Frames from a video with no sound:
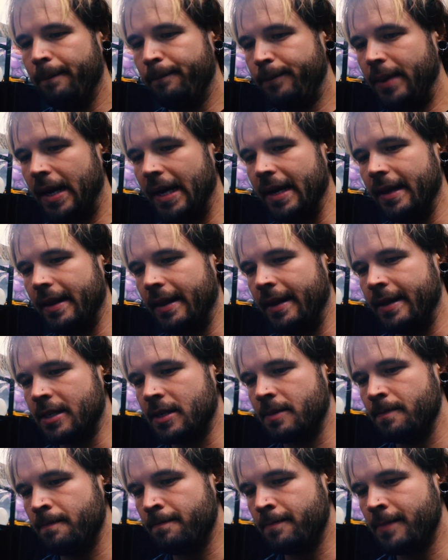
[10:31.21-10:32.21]
But
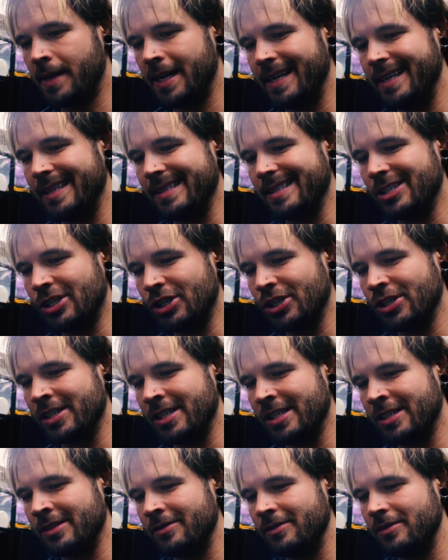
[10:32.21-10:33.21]
this might turn
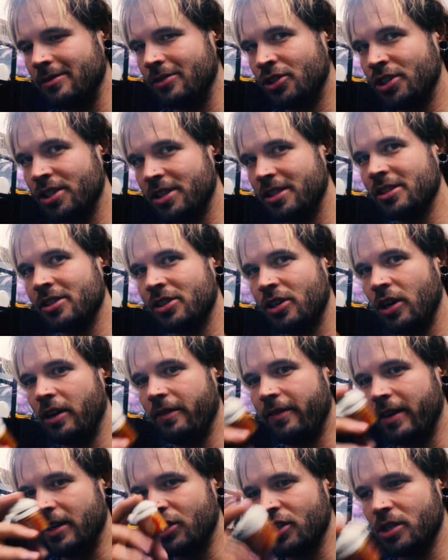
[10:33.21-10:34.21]
out just as good
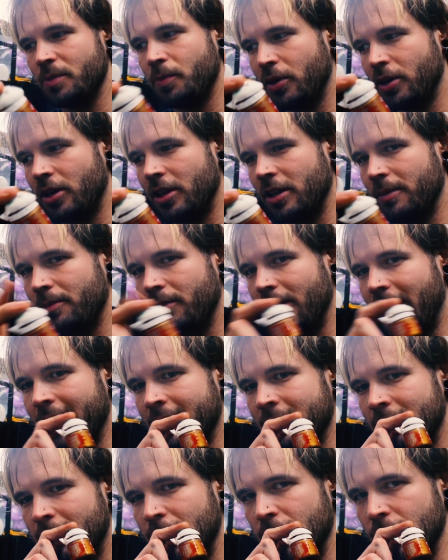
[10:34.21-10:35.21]
if I just put on a
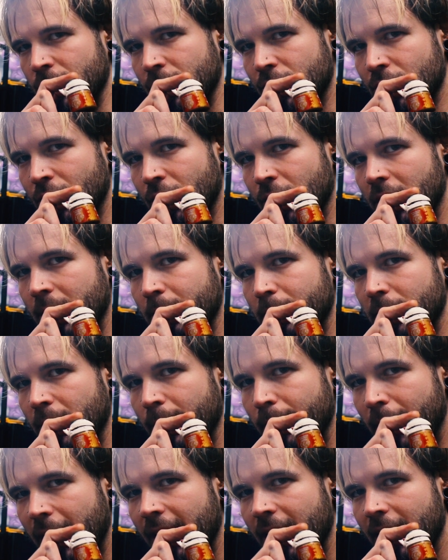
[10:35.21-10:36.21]
black too. So I'm
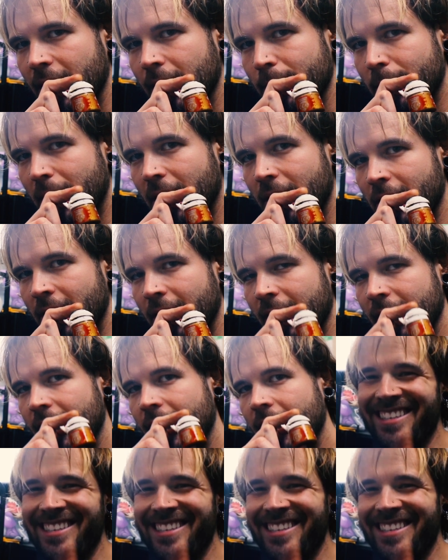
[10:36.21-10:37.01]
debating about it.